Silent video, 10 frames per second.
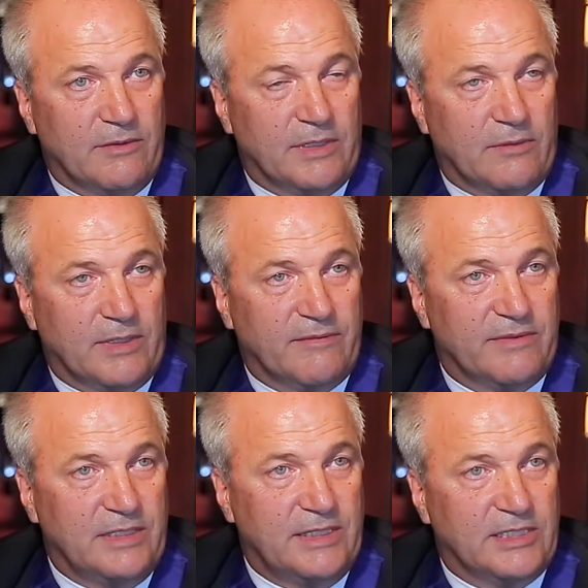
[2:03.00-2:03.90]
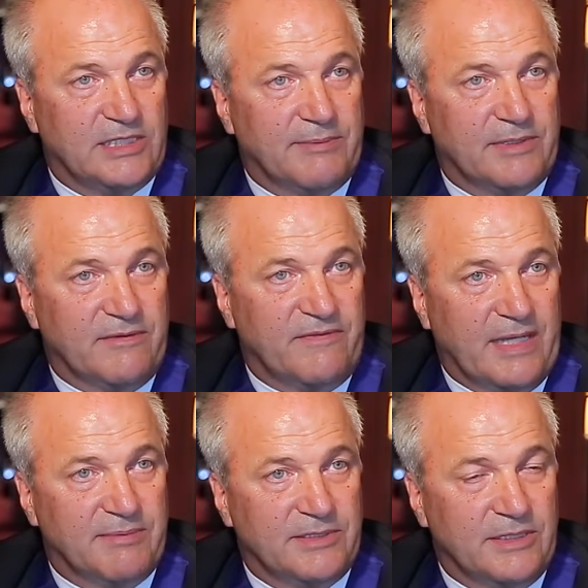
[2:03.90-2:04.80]
uh, one of the leading chapter of
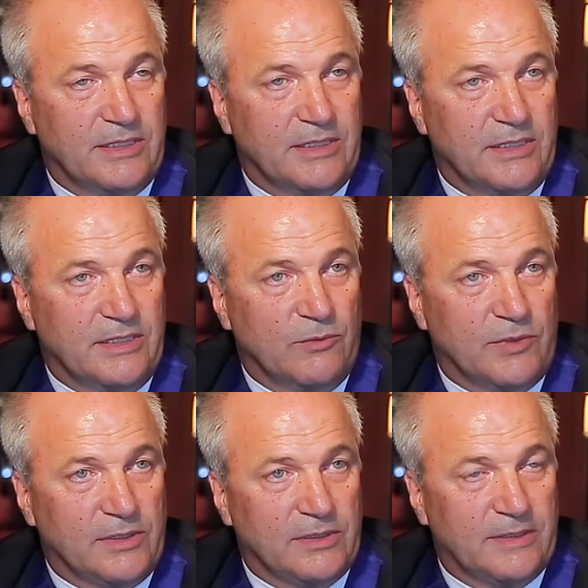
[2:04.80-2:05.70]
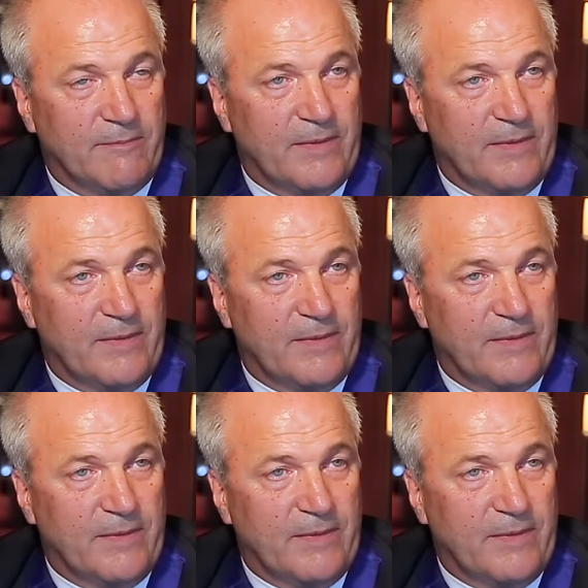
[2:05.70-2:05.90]
FIABCI in the world